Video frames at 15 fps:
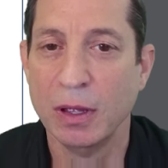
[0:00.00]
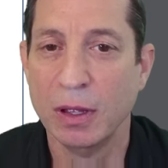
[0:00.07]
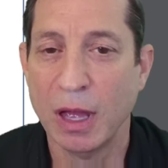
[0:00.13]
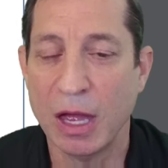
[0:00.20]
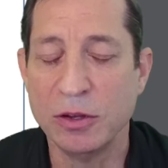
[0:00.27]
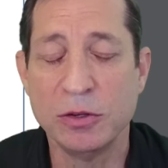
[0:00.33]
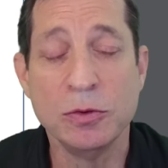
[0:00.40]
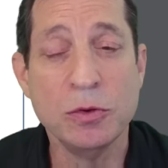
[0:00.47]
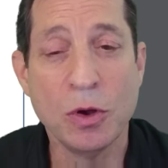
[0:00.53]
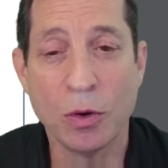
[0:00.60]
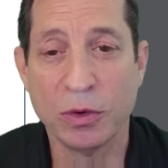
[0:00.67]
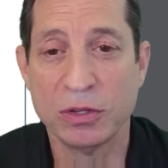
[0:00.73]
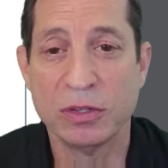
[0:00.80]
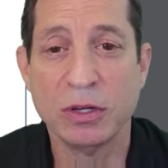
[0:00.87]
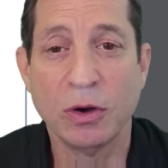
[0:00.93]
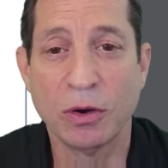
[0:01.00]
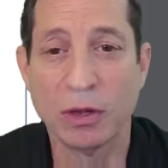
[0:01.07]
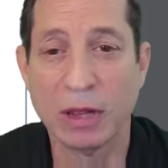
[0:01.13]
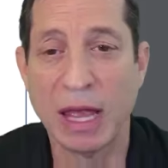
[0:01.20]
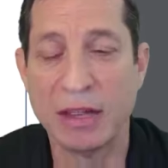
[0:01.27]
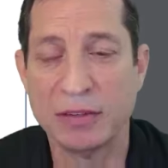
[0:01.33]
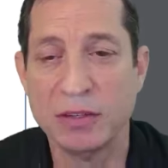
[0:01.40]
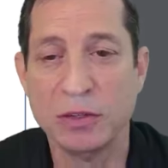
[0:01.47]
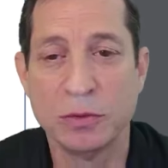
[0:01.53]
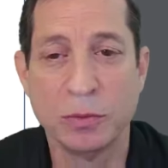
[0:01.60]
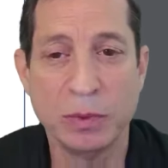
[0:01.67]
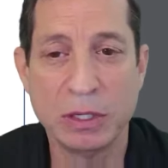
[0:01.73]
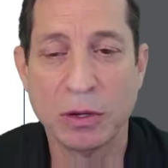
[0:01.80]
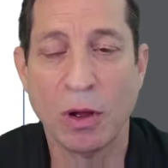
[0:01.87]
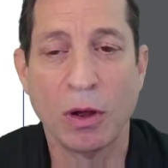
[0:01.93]
As you noticed in our lessons,
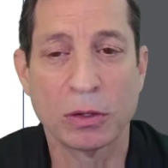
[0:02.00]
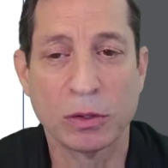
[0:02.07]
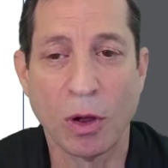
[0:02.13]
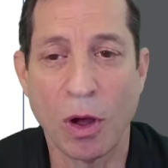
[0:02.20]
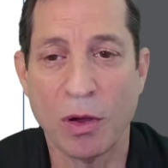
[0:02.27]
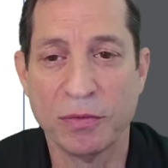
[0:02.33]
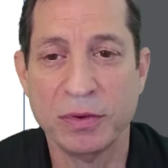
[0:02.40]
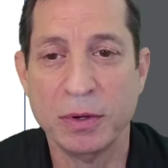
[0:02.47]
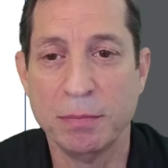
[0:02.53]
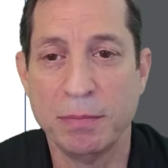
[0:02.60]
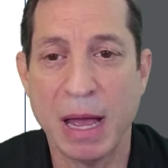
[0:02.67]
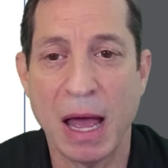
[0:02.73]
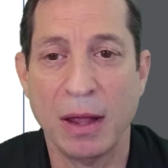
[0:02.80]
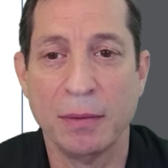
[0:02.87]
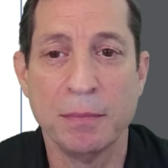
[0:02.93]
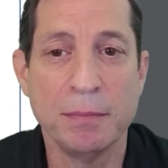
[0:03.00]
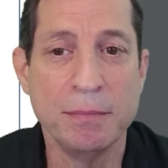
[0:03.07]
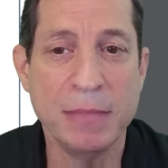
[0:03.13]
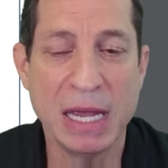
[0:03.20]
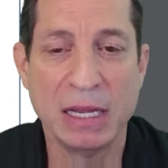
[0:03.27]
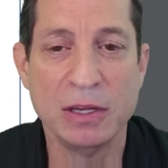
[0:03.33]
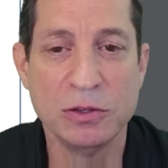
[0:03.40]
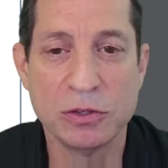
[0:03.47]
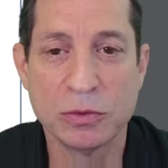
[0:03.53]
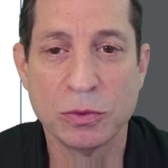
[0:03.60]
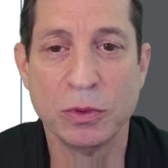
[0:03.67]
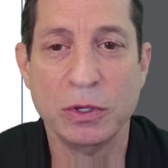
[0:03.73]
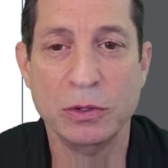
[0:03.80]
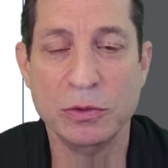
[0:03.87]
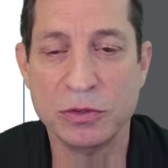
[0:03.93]
we talked often about making sure
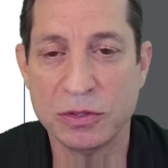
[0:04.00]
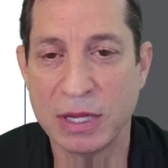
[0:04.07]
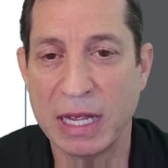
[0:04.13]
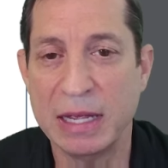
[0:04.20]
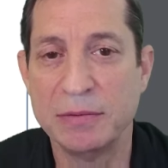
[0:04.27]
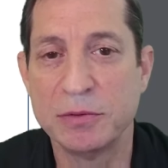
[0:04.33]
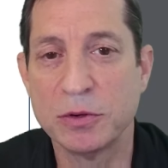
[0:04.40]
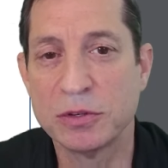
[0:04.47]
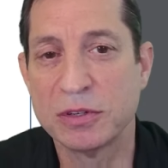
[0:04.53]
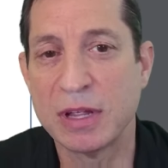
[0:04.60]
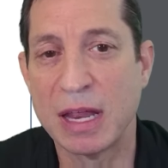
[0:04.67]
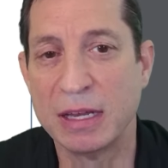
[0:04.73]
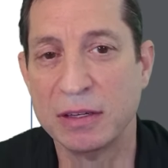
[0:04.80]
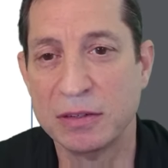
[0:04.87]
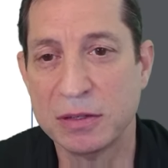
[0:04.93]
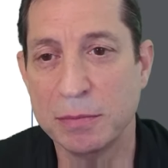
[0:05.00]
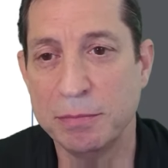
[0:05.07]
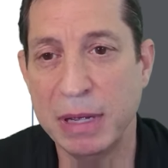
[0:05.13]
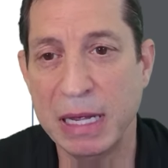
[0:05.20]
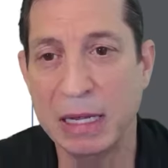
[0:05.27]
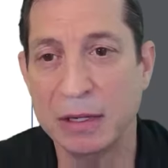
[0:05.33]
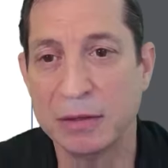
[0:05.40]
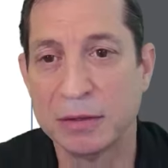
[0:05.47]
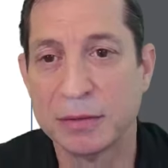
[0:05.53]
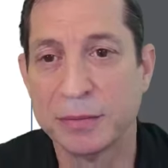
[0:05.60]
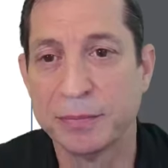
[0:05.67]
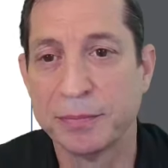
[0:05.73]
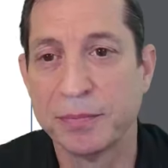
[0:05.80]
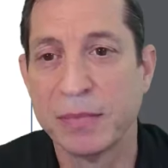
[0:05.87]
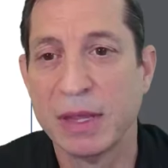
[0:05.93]
you saved your settings to base.
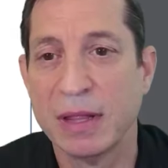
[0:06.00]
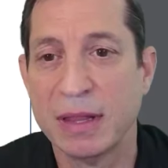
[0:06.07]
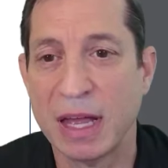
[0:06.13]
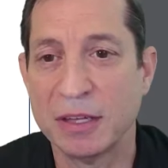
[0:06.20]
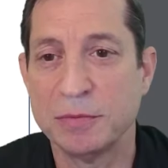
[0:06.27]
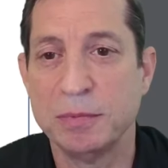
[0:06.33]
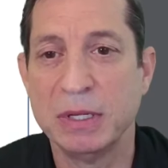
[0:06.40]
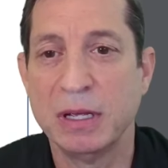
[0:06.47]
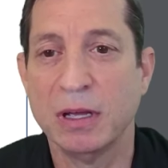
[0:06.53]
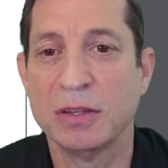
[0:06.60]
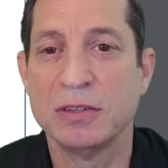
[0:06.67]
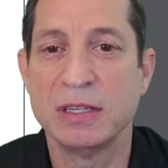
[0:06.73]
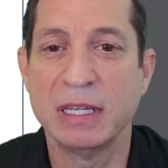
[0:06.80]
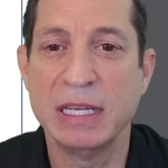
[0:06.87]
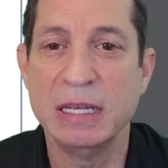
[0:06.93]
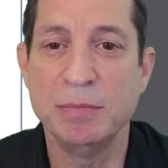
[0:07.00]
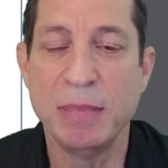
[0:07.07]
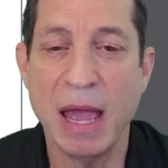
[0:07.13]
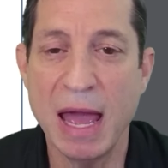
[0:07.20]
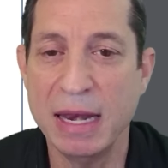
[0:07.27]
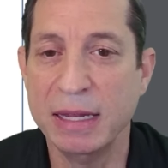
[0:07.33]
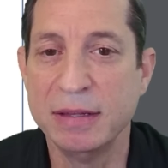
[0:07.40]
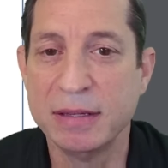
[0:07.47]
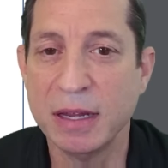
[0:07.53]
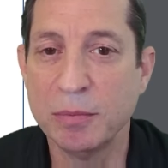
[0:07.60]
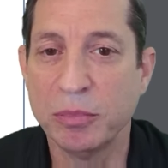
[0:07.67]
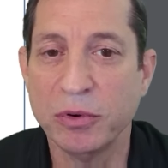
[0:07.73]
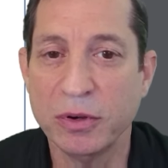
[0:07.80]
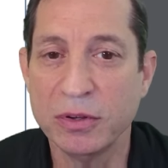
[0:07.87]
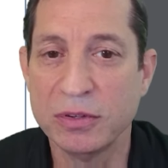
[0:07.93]
That's because to keep any
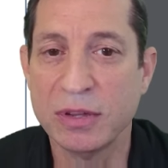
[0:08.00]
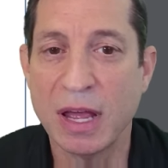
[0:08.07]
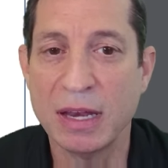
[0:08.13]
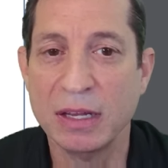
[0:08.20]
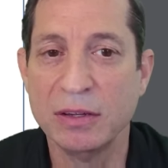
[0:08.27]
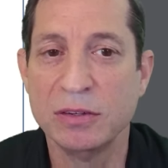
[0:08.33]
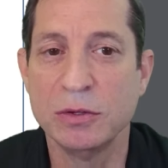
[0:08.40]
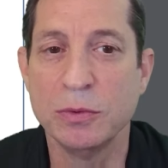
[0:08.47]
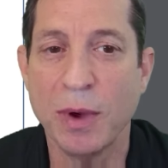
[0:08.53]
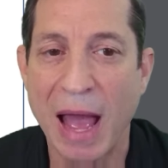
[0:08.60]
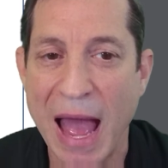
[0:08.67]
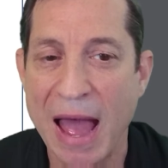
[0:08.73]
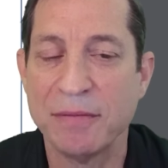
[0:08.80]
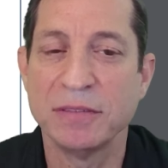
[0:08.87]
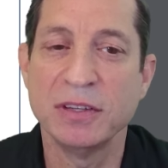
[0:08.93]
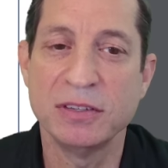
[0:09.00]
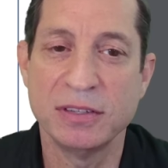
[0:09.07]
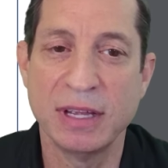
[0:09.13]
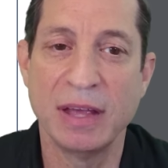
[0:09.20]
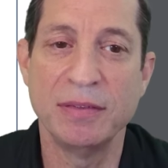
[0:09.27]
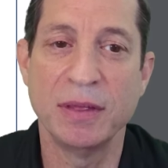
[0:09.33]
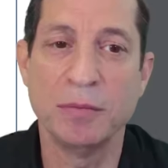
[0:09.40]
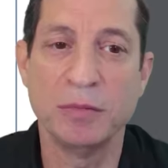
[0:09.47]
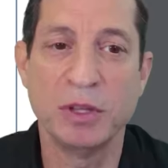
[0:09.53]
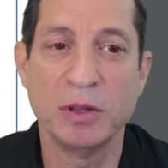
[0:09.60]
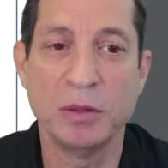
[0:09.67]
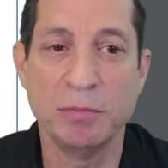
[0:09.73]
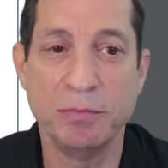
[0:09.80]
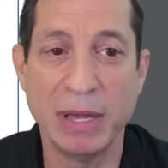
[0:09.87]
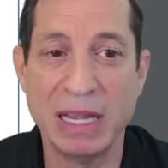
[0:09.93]
temporary settings, you have to save them to the
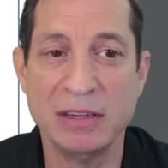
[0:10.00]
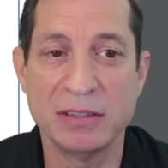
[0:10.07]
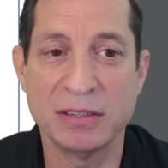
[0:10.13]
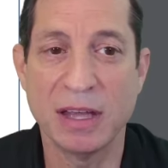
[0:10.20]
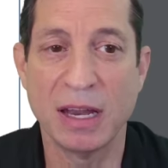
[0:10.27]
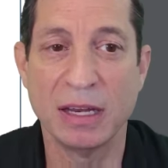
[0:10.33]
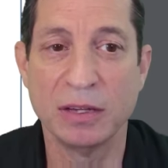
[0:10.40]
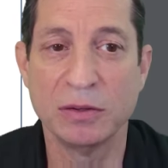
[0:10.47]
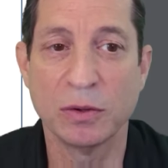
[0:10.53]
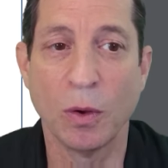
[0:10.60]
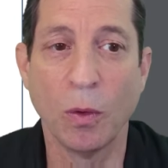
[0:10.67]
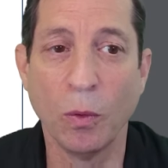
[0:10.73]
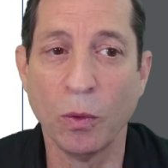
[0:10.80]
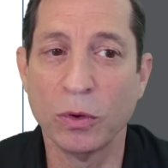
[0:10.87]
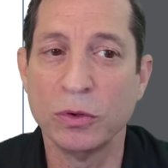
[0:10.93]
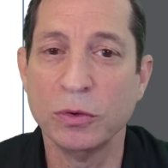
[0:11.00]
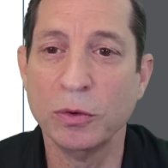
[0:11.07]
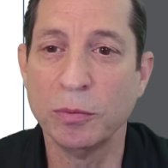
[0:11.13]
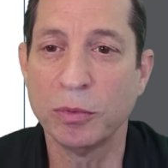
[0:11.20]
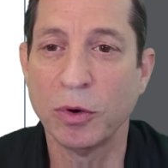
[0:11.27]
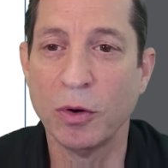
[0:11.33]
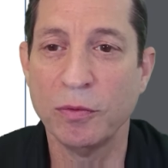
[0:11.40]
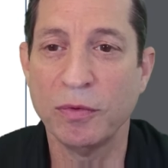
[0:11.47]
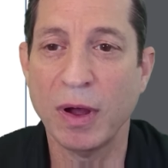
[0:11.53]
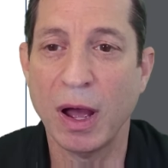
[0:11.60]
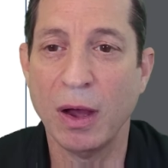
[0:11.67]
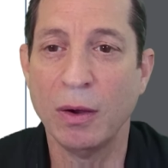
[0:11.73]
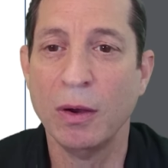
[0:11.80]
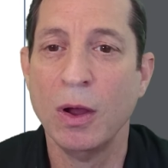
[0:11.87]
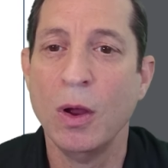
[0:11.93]
base settings or to a
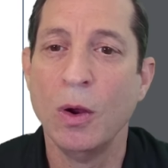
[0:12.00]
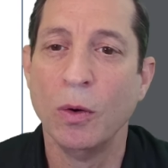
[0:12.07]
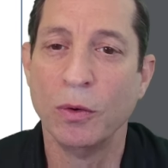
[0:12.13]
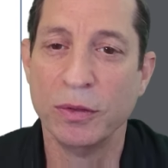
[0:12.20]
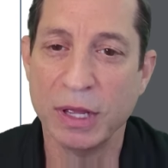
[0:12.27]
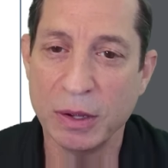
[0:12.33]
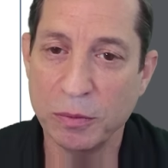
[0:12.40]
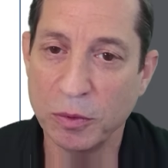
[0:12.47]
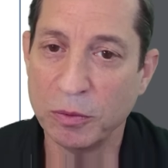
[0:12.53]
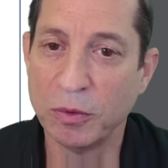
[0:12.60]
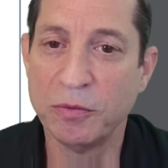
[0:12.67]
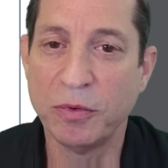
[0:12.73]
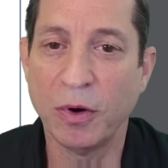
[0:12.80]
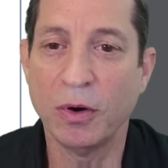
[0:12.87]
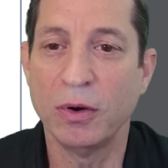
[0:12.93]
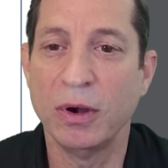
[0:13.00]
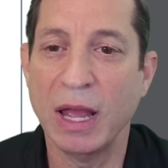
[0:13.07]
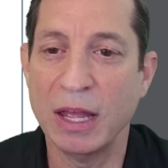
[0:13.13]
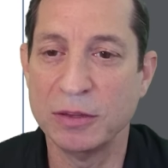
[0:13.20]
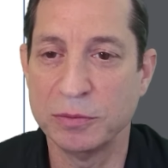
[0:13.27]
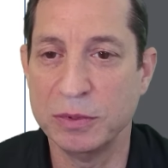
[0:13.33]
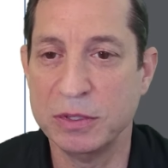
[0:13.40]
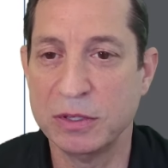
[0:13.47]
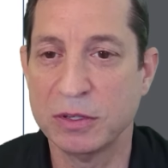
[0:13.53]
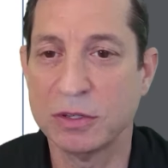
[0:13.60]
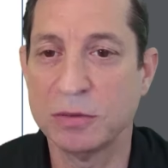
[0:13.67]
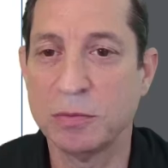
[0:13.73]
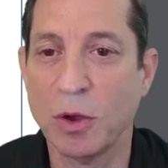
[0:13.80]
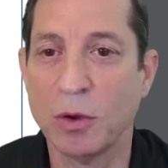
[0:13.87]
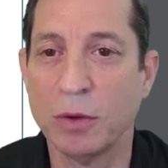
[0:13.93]
profile, or they will revert as we just
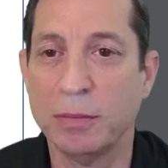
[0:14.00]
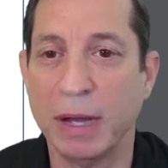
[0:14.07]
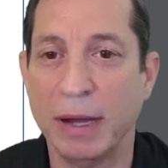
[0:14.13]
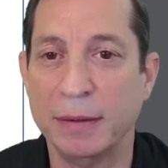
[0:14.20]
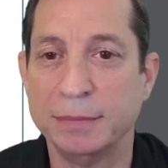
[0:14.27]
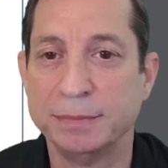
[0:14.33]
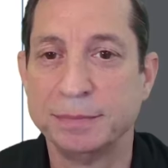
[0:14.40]
spoke about.